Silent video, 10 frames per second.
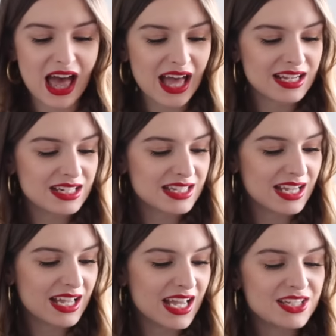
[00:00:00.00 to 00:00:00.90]
and
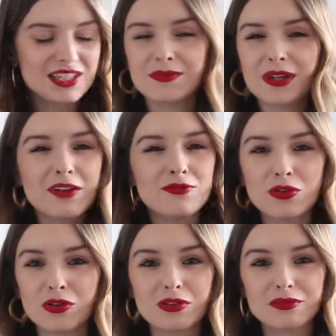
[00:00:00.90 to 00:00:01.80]
it's just something I've
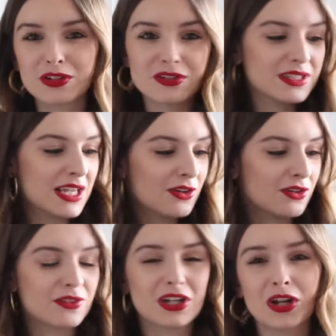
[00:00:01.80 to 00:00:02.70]
not got sick
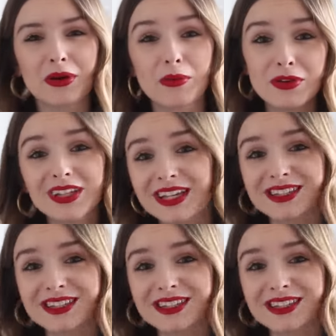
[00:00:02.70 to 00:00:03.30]
of, and I know I won't